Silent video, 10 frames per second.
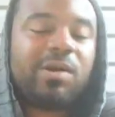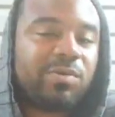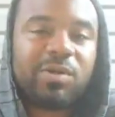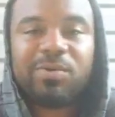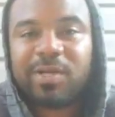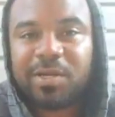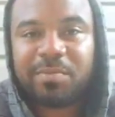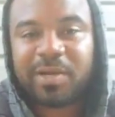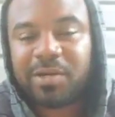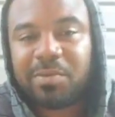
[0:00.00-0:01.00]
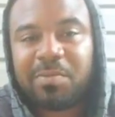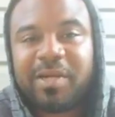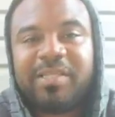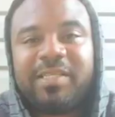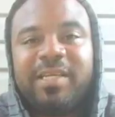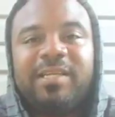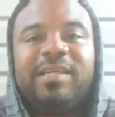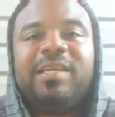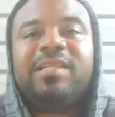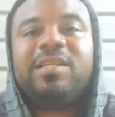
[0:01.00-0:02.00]
I don't know nothing about no brake stick
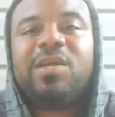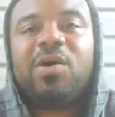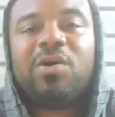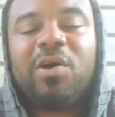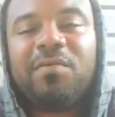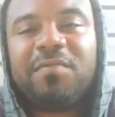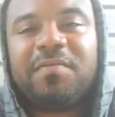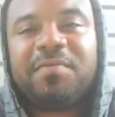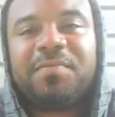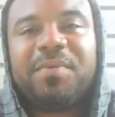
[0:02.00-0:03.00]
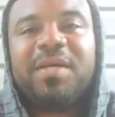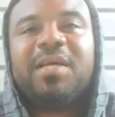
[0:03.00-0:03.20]
to get the dog off of him.